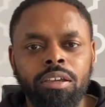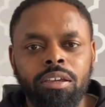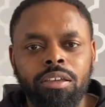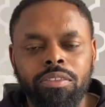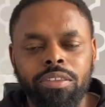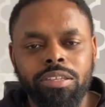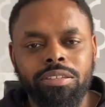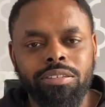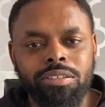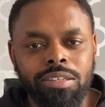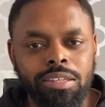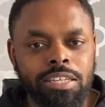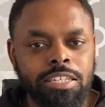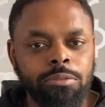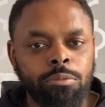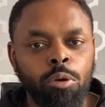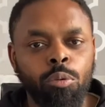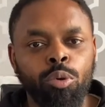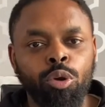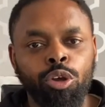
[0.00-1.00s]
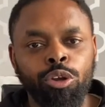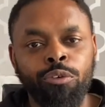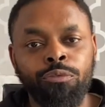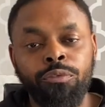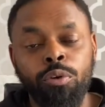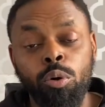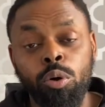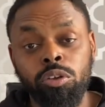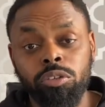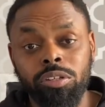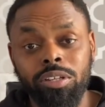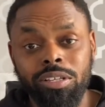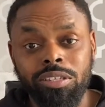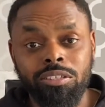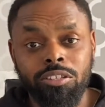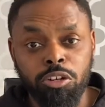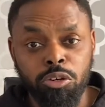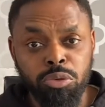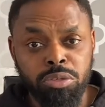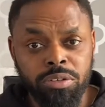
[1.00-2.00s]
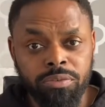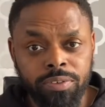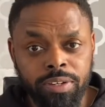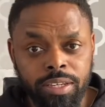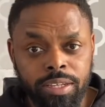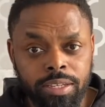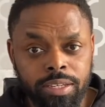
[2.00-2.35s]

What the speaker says: This season, what we're going to focus on exclusively